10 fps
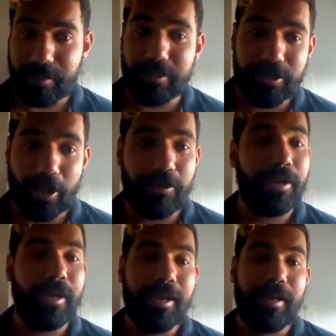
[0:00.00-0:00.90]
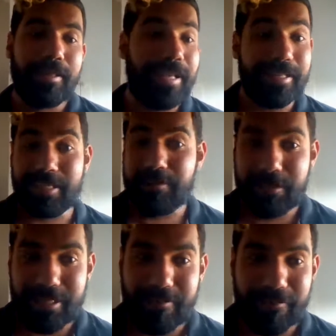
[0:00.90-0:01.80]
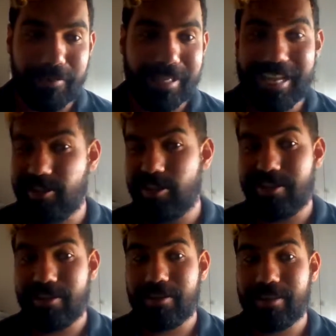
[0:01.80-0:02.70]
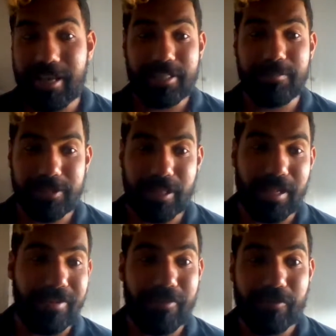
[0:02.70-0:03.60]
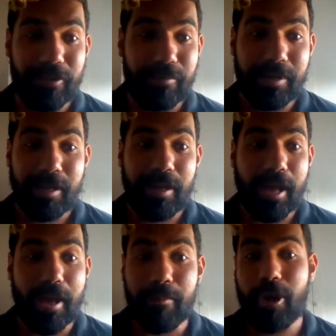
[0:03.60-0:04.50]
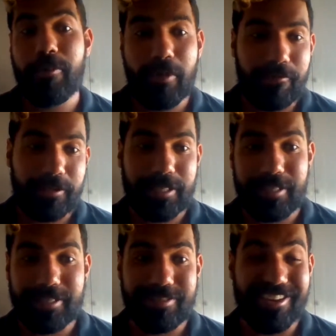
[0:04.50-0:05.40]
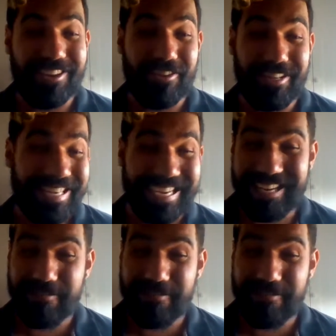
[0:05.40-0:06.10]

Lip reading: So 13% from the kitchen, 30% in the living room, home office and the study are nearly